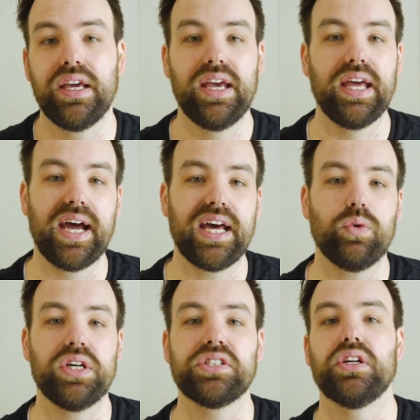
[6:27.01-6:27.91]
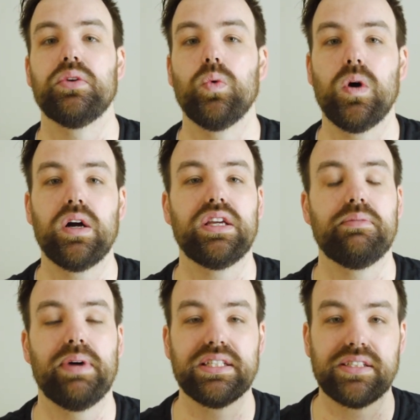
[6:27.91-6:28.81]
And how do I start walking
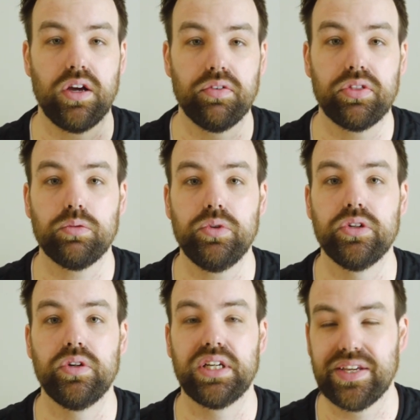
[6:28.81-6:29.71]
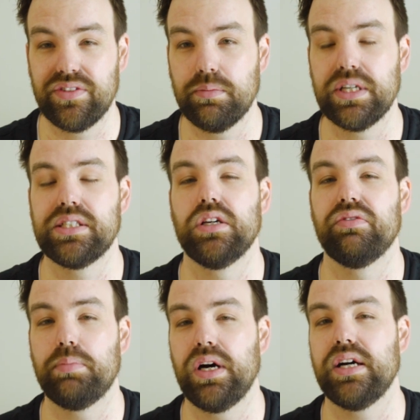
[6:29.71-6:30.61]
myself through and giving
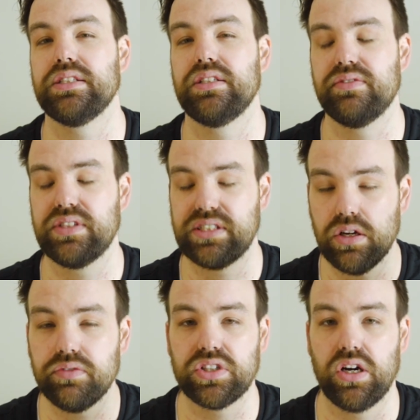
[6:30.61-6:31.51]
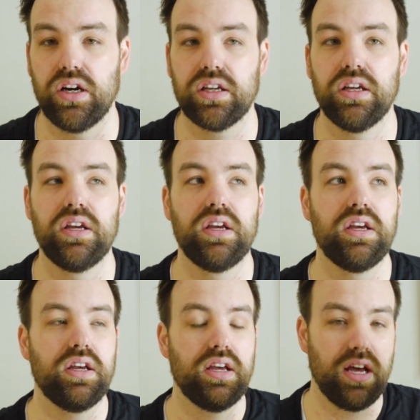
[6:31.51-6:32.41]
myself positive self-talk
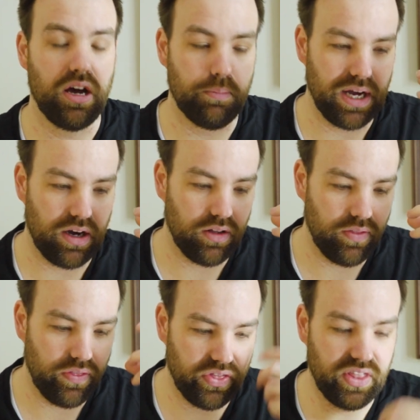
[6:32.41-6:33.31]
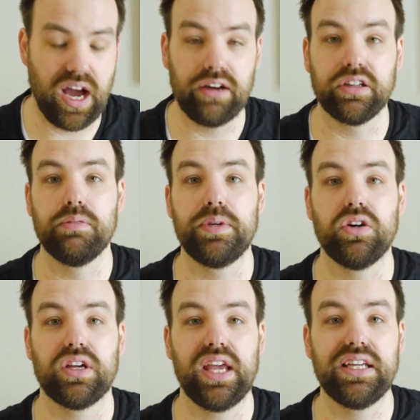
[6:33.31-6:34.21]
about, I'm going to be
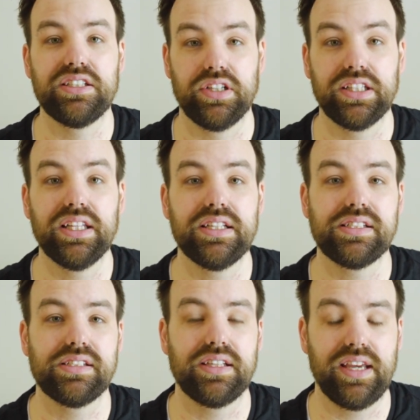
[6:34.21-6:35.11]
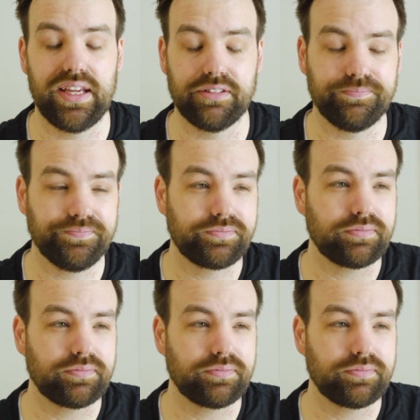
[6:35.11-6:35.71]
okay during this, and